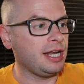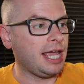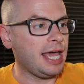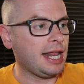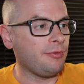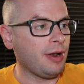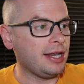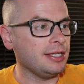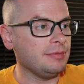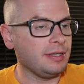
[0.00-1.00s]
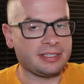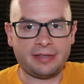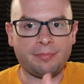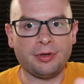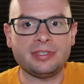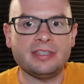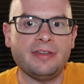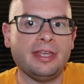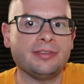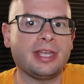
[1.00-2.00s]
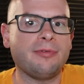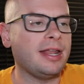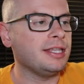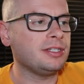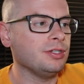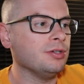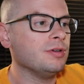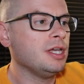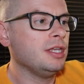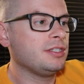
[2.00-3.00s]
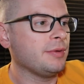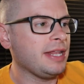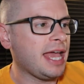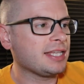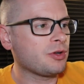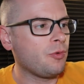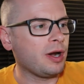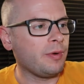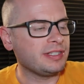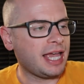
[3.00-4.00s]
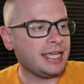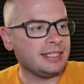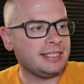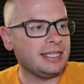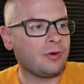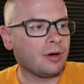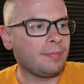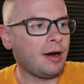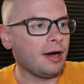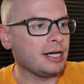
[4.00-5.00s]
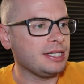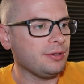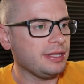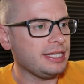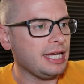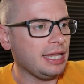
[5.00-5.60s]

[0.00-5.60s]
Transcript: that I had on Reddit, because I post these videos on Reddit too, somebody asked, where was I in Secor Park during the